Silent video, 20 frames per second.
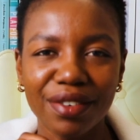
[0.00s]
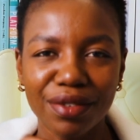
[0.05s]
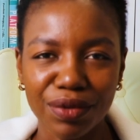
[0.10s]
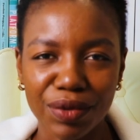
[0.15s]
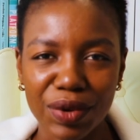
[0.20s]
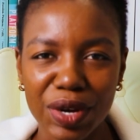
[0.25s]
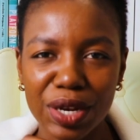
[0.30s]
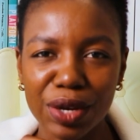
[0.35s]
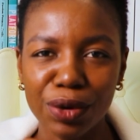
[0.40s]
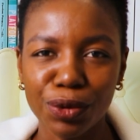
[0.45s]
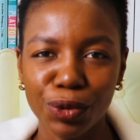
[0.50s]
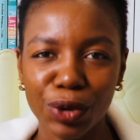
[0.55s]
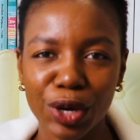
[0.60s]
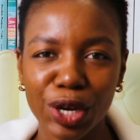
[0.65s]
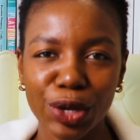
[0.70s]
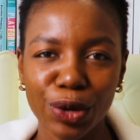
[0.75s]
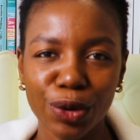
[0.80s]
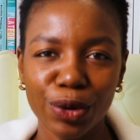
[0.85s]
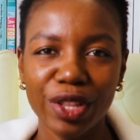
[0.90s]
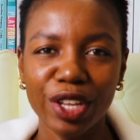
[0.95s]
really,
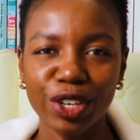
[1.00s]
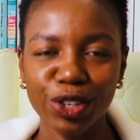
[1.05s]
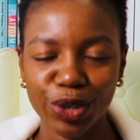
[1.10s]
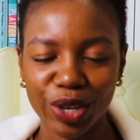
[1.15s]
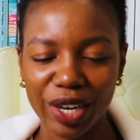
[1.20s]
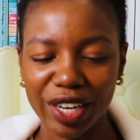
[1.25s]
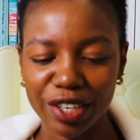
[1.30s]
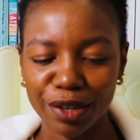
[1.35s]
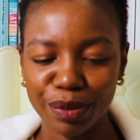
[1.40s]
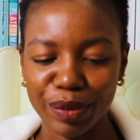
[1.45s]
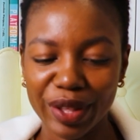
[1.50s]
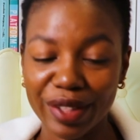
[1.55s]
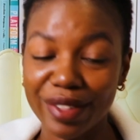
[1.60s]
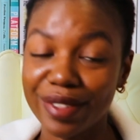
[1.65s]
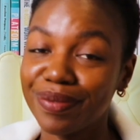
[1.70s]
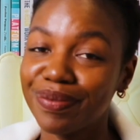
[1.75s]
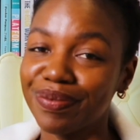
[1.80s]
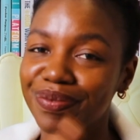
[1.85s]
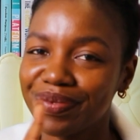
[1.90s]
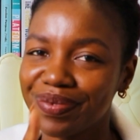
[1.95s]
really good that you can't miss.
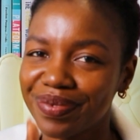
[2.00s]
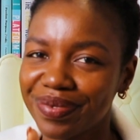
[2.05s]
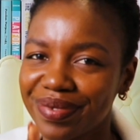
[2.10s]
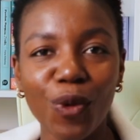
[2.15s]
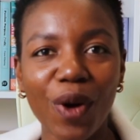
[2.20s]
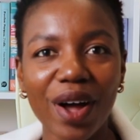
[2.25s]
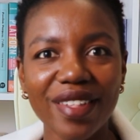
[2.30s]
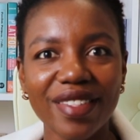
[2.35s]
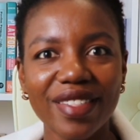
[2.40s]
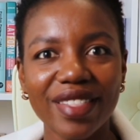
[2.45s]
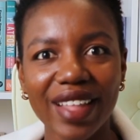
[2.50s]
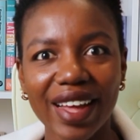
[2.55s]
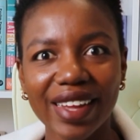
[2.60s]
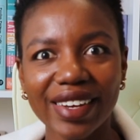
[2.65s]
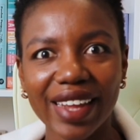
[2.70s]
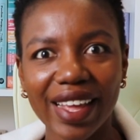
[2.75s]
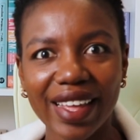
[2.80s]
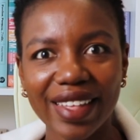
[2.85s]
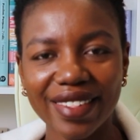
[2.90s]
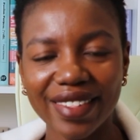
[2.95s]
Once
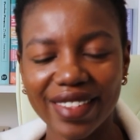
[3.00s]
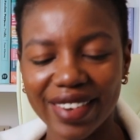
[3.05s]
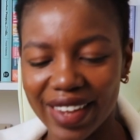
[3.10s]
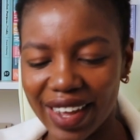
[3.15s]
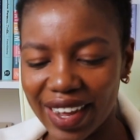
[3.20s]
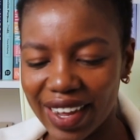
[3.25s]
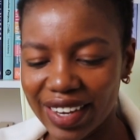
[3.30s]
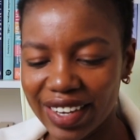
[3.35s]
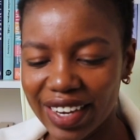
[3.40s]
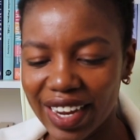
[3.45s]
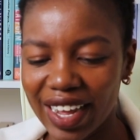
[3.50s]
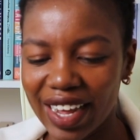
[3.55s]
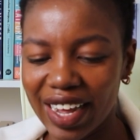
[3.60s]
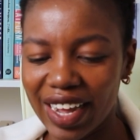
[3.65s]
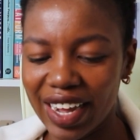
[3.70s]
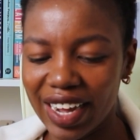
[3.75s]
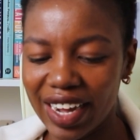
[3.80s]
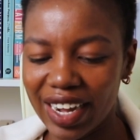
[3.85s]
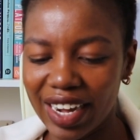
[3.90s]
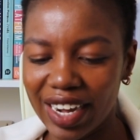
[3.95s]
that is done,
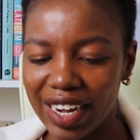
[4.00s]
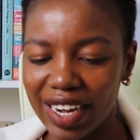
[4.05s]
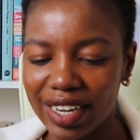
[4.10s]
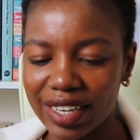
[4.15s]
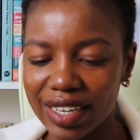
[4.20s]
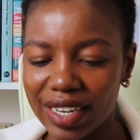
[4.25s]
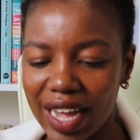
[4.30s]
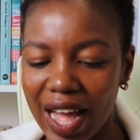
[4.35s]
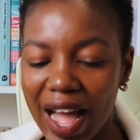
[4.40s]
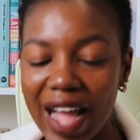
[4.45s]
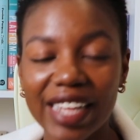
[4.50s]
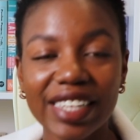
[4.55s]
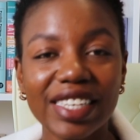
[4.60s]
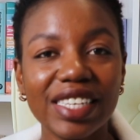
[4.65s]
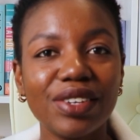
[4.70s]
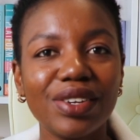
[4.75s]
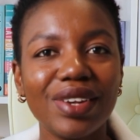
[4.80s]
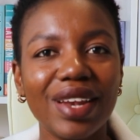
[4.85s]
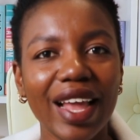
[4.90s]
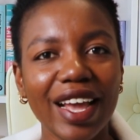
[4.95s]
I
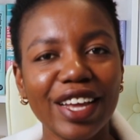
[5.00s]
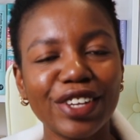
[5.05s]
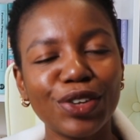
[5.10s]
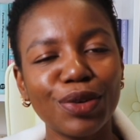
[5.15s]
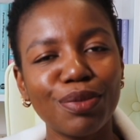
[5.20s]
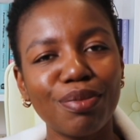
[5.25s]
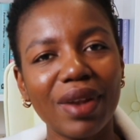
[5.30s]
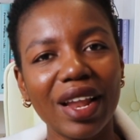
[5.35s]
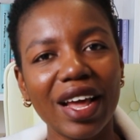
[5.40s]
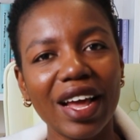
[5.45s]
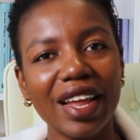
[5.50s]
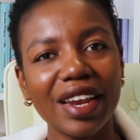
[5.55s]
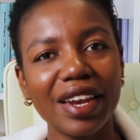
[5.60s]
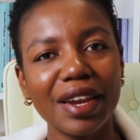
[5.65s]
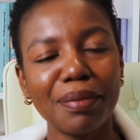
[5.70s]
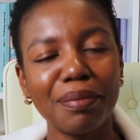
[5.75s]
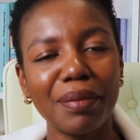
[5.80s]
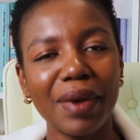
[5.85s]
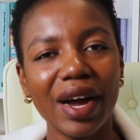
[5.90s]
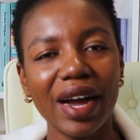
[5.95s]
like to plan
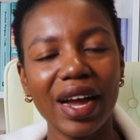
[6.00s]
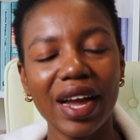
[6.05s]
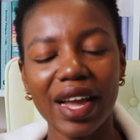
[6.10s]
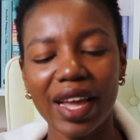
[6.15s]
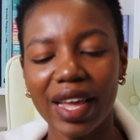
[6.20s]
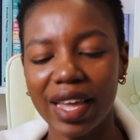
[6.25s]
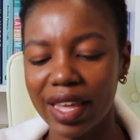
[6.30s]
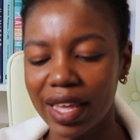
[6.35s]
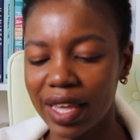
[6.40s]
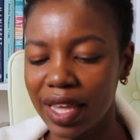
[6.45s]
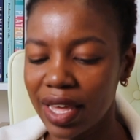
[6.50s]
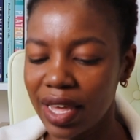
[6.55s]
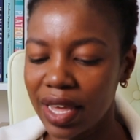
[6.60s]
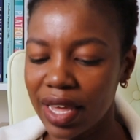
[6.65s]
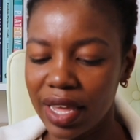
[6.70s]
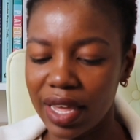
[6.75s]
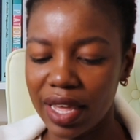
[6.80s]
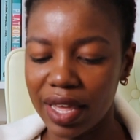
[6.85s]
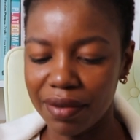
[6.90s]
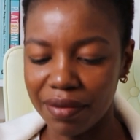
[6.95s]
my
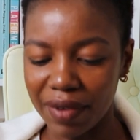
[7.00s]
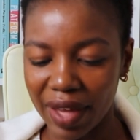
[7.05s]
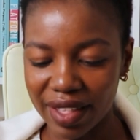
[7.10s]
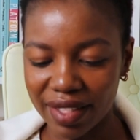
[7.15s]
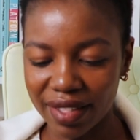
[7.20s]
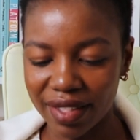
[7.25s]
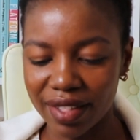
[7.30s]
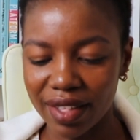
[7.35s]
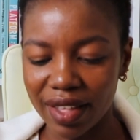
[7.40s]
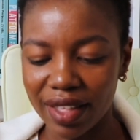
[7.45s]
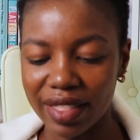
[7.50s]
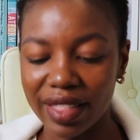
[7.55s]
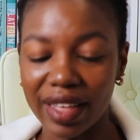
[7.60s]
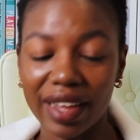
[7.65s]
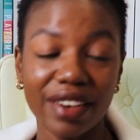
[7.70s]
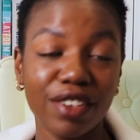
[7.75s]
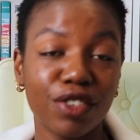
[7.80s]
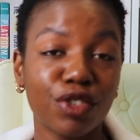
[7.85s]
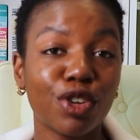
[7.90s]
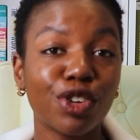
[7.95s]
events,
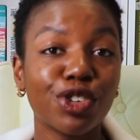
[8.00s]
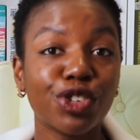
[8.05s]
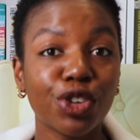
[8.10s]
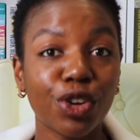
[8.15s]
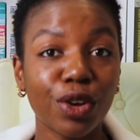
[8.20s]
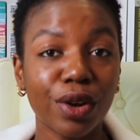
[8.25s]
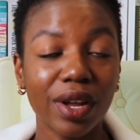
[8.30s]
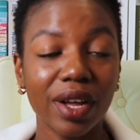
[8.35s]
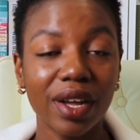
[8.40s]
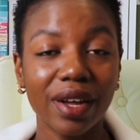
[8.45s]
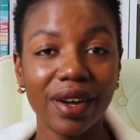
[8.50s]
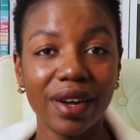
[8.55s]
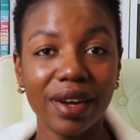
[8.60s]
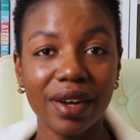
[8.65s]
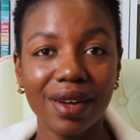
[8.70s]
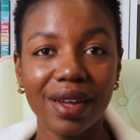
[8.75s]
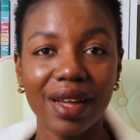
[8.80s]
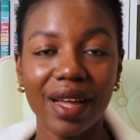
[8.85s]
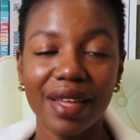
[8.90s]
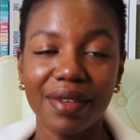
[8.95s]
then social
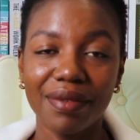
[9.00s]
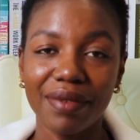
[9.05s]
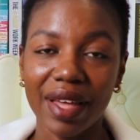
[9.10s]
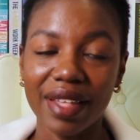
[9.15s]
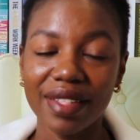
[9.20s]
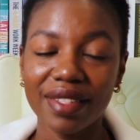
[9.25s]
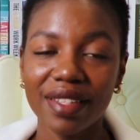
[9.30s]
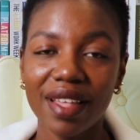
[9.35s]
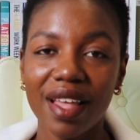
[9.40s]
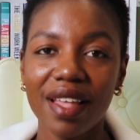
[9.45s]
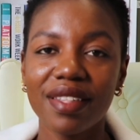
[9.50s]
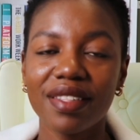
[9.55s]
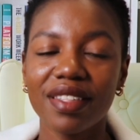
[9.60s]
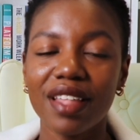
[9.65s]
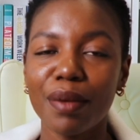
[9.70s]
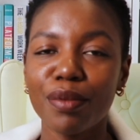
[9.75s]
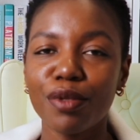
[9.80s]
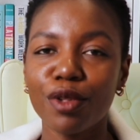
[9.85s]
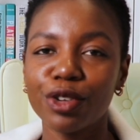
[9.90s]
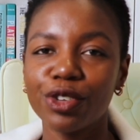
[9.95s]
events.
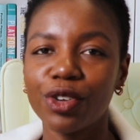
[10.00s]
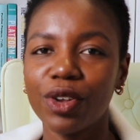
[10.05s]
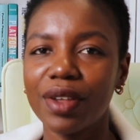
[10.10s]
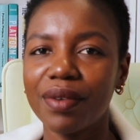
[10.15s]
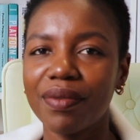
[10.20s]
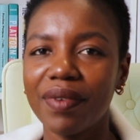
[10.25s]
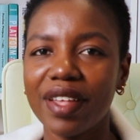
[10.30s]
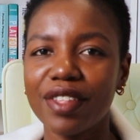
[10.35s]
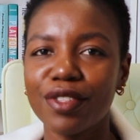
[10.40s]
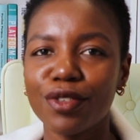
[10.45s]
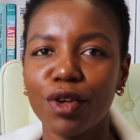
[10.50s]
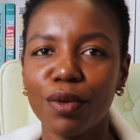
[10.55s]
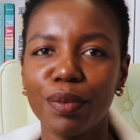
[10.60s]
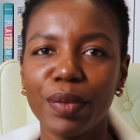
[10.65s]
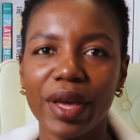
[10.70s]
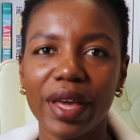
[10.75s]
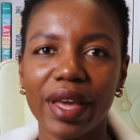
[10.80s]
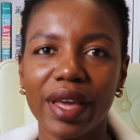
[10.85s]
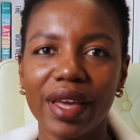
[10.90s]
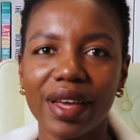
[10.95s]
Some social events could
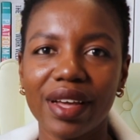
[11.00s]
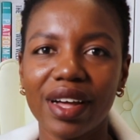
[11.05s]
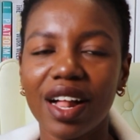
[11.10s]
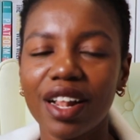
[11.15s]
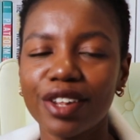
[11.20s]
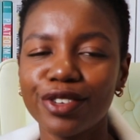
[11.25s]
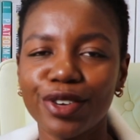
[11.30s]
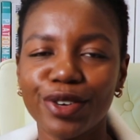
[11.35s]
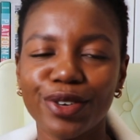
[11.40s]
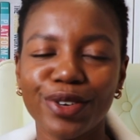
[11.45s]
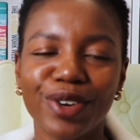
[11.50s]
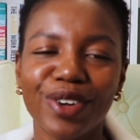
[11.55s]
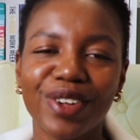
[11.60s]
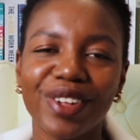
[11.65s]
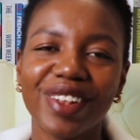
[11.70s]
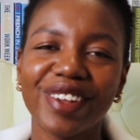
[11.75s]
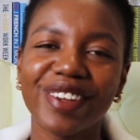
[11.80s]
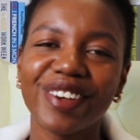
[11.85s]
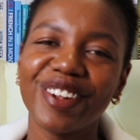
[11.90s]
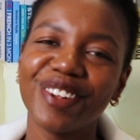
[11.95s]
be
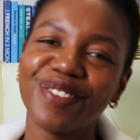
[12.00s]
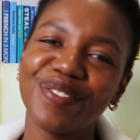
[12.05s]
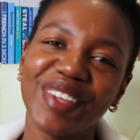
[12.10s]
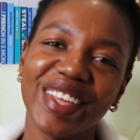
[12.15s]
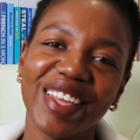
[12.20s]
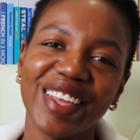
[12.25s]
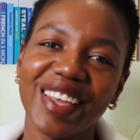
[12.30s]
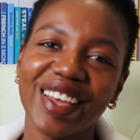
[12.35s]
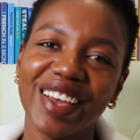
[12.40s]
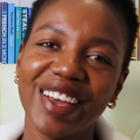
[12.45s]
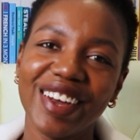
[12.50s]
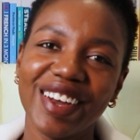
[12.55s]
cultural, could be